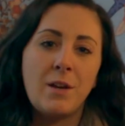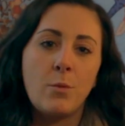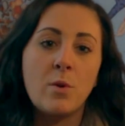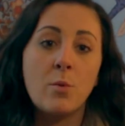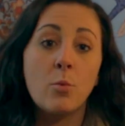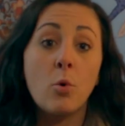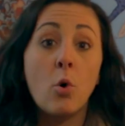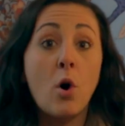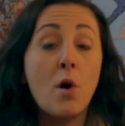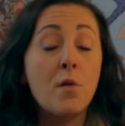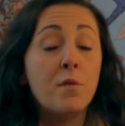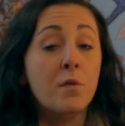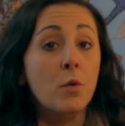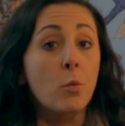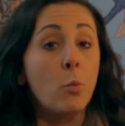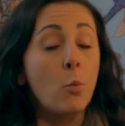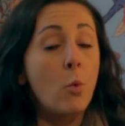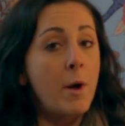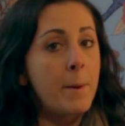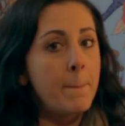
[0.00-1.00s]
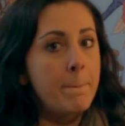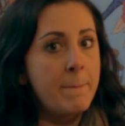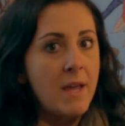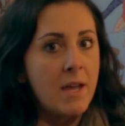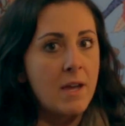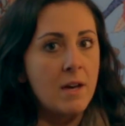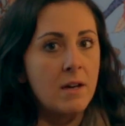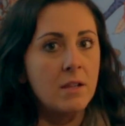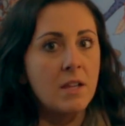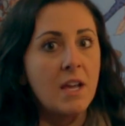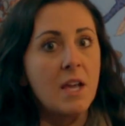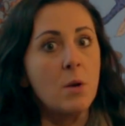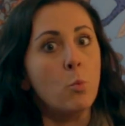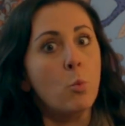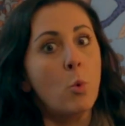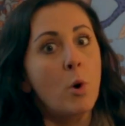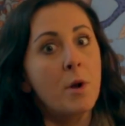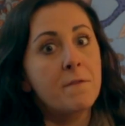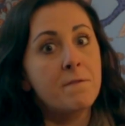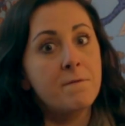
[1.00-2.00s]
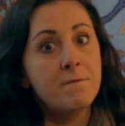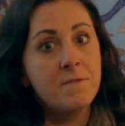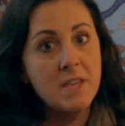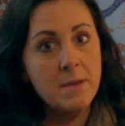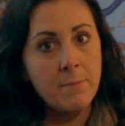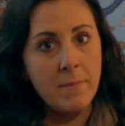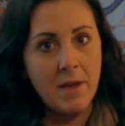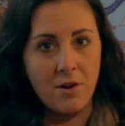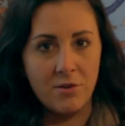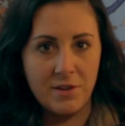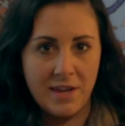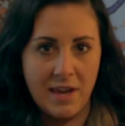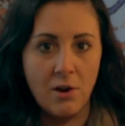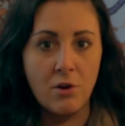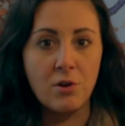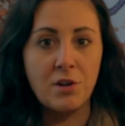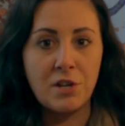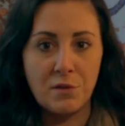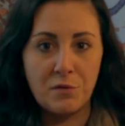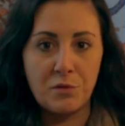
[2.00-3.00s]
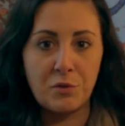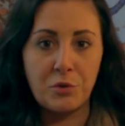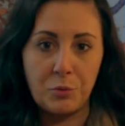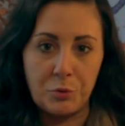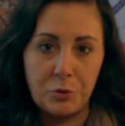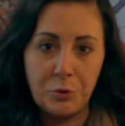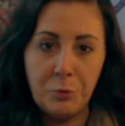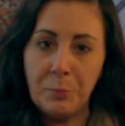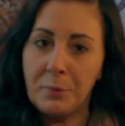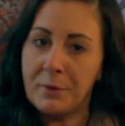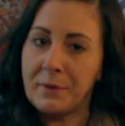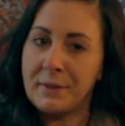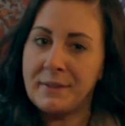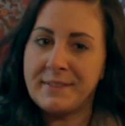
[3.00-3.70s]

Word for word: we will offer one male and one female caregiver group.